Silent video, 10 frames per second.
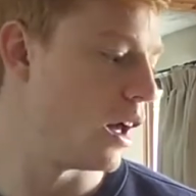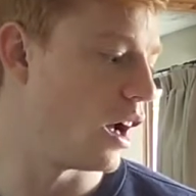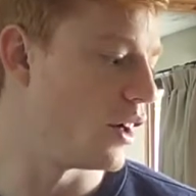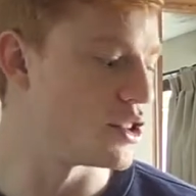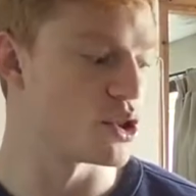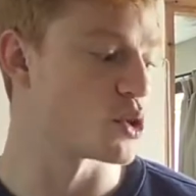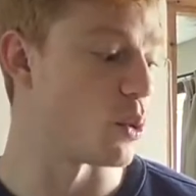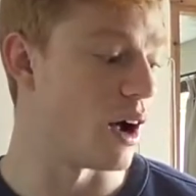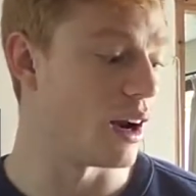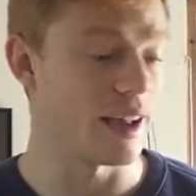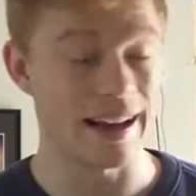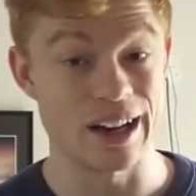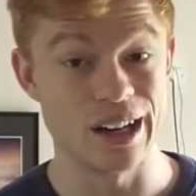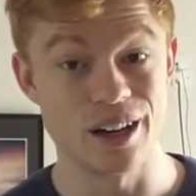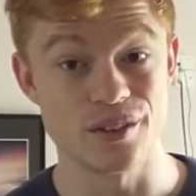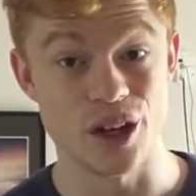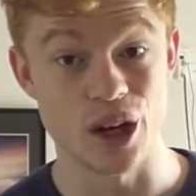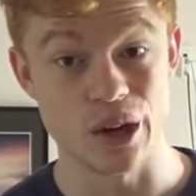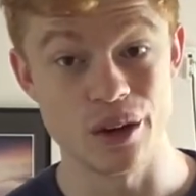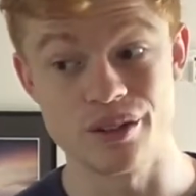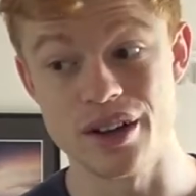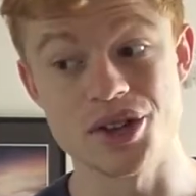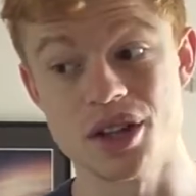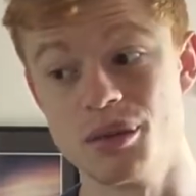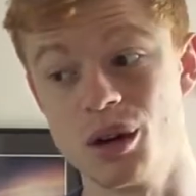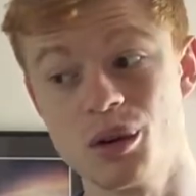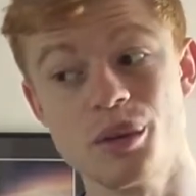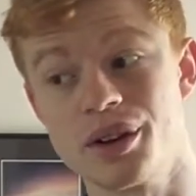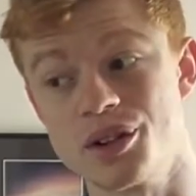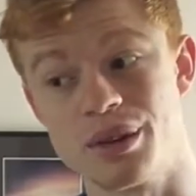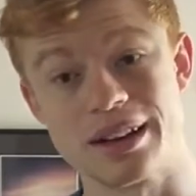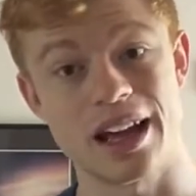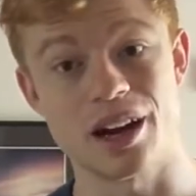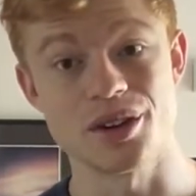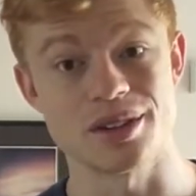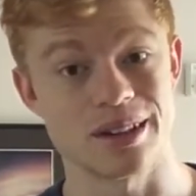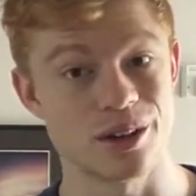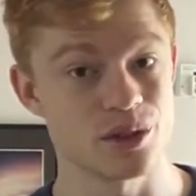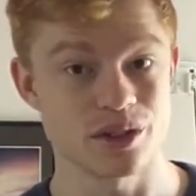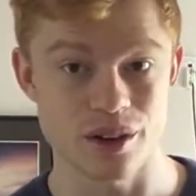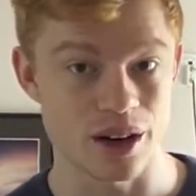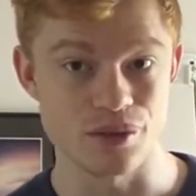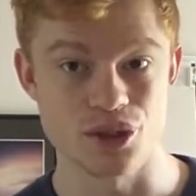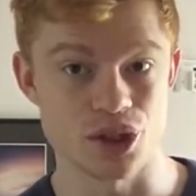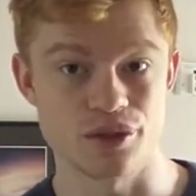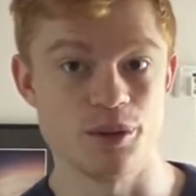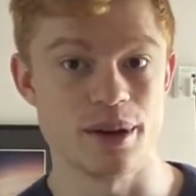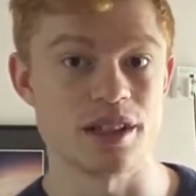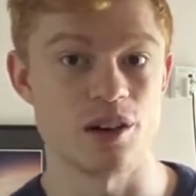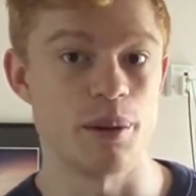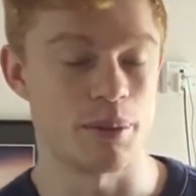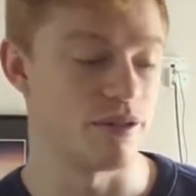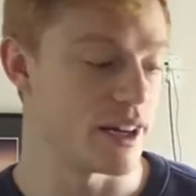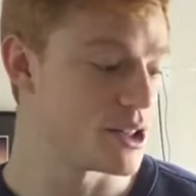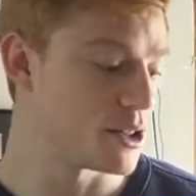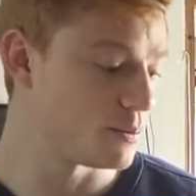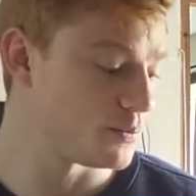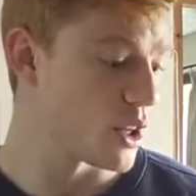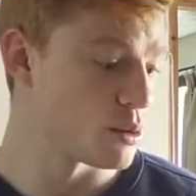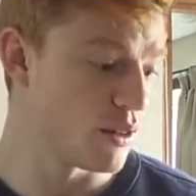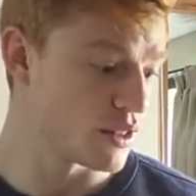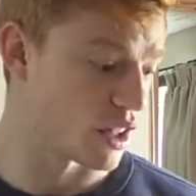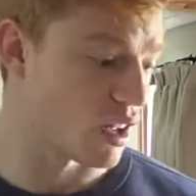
Uh, this is just what I like and I love a load of veg at the moment because my calories are low so I love to just fill myself up on veg. Let's move on to